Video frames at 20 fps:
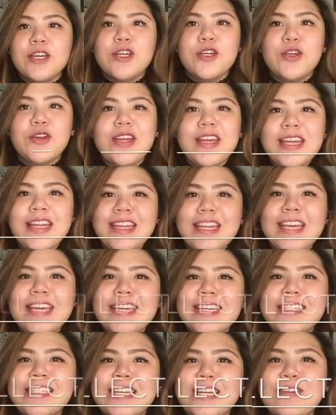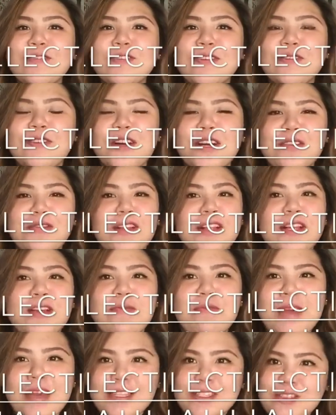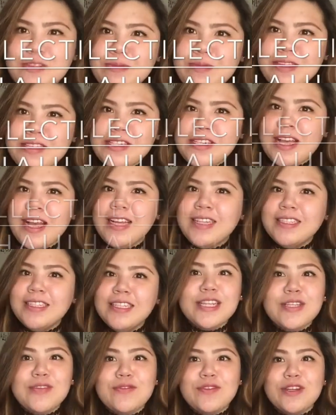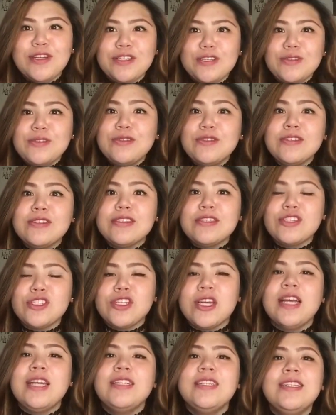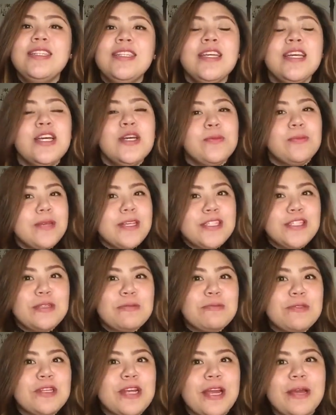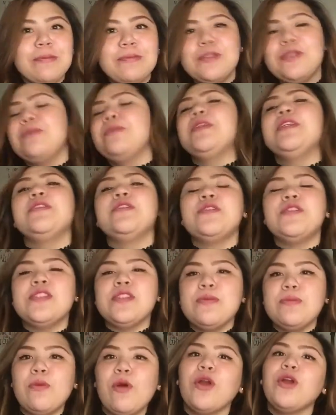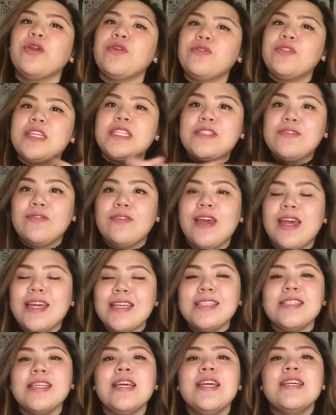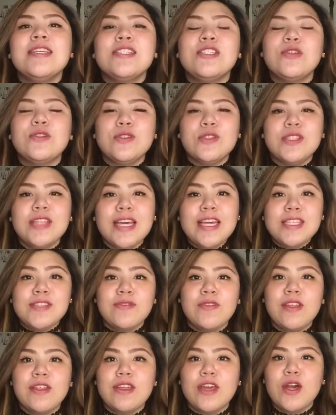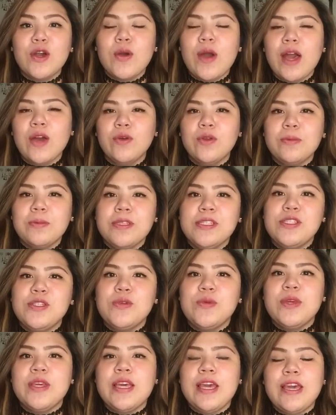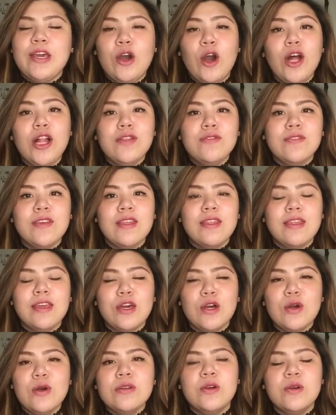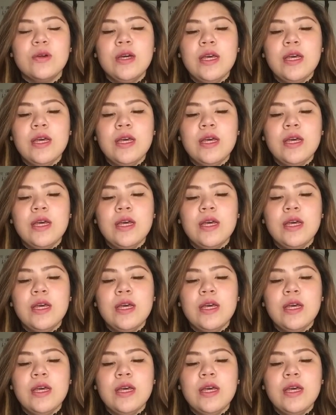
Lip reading: Greetings everyone! Welcome back to my channel. And if you're new to this channel, please subscribe to me to see more of this face. So today's video, I will be doing a haul video.